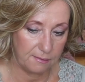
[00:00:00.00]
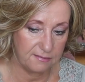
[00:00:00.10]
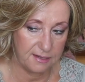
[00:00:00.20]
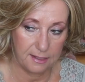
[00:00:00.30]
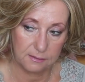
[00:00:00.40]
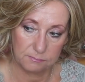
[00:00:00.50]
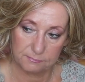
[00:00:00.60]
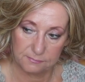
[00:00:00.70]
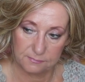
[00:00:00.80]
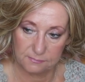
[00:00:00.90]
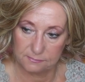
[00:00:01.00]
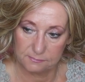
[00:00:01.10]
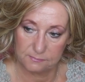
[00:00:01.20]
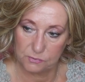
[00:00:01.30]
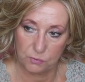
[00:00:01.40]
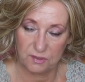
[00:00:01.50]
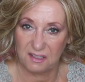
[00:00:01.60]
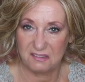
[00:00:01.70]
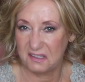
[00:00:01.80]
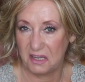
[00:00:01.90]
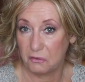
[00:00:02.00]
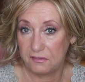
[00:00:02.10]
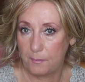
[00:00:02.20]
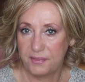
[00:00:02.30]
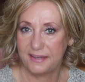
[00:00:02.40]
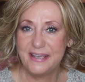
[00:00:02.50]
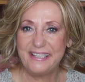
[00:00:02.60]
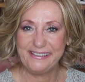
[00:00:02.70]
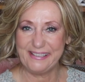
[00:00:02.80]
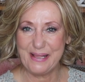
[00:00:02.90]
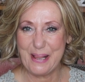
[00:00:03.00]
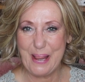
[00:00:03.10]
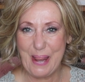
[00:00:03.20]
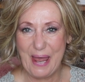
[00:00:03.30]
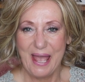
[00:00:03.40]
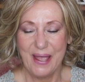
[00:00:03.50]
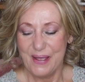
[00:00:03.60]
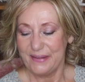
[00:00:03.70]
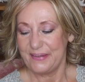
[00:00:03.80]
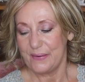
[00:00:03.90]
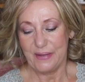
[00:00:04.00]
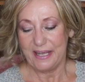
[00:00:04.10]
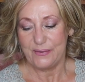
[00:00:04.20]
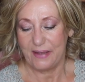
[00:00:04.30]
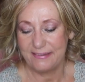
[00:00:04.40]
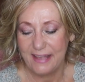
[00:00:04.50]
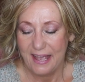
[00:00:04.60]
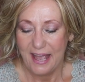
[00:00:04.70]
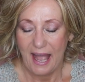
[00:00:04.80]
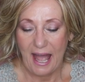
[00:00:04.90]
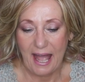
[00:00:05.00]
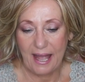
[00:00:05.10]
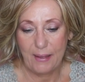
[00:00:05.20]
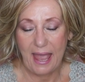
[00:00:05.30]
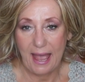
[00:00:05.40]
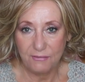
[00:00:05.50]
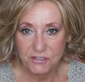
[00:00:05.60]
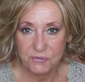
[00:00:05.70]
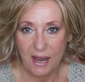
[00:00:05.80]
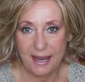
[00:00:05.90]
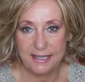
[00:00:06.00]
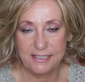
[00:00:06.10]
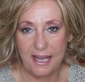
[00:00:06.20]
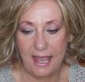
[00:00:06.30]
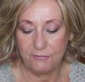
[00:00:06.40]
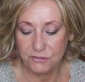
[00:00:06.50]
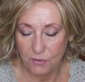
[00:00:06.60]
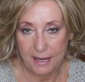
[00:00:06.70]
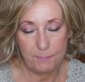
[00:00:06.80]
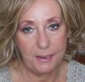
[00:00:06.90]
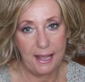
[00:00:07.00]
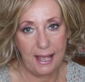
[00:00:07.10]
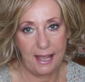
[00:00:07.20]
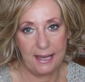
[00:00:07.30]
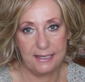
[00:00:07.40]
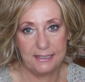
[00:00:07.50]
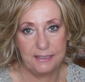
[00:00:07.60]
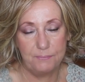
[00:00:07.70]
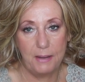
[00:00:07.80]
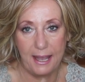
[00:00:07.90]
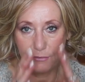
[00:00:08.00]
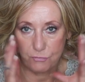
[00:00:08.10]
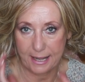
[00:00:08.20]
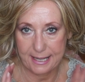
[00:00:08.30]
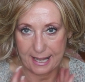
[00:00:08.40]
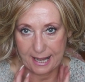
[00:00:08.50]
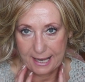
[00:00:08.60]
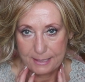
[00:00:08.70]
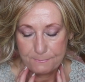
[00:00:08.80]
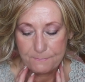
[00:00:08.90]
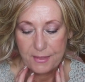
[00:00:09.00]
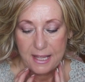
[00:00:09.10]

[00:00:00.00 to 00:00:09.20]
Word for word: snake losing its skin or something. So anyways, after I apply my Retin-A,